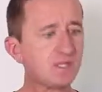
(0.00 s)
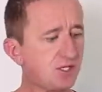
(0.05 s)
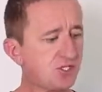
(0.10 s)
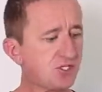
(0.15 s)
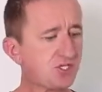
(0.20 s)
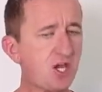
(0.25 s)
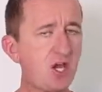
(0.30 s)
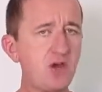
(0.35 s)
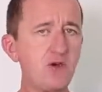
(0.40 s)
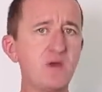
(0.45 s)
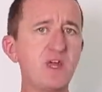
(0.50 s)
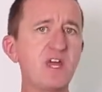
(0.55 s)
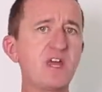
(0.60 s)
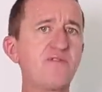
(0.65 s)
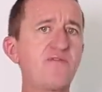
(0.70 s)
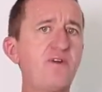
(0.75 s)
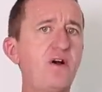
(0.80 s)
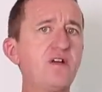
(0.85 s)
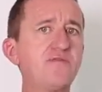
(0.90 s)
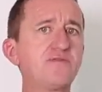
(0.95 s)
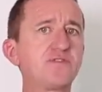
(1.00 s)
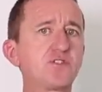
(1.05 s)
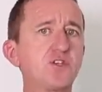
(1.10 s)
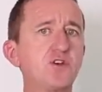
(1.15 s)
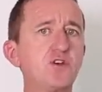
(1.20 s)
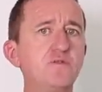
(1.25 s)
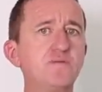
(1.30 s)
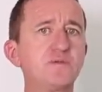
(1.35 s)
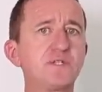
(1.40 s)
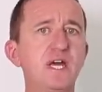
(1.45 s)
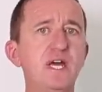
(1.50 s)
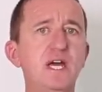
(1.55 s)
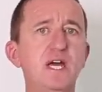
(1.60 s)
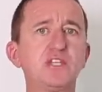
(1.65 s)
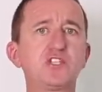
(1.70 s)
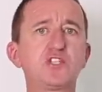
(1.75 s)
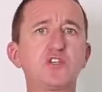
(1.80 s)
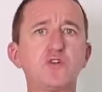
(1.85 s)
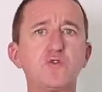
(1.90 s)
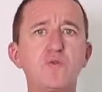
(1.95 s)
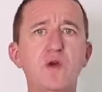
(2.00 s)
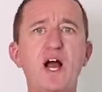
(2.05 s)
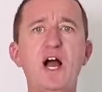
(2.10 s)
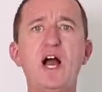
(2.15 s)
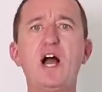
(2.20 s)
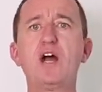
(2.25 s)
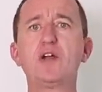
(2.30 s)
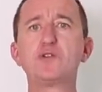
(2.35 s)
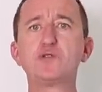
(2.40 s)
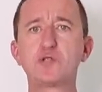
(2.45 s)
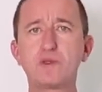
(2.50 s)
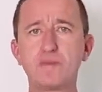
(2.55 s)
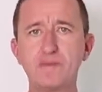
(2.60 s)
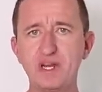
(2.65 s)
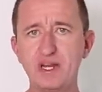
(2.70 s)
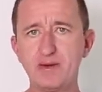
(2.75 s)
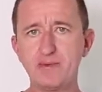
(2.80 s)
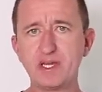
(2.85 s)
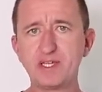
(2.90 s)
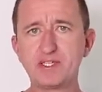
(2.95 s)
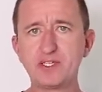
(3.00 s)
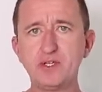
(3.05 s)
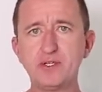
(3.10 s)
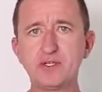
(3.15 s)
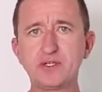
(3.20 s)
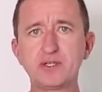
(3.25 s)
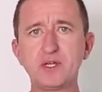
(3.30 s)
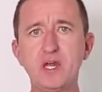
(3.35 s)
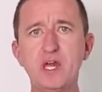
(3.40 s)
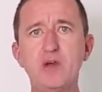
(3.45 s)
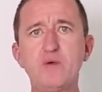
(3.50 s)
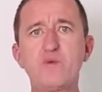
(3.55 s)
So if I've zoomed to 100 millimeters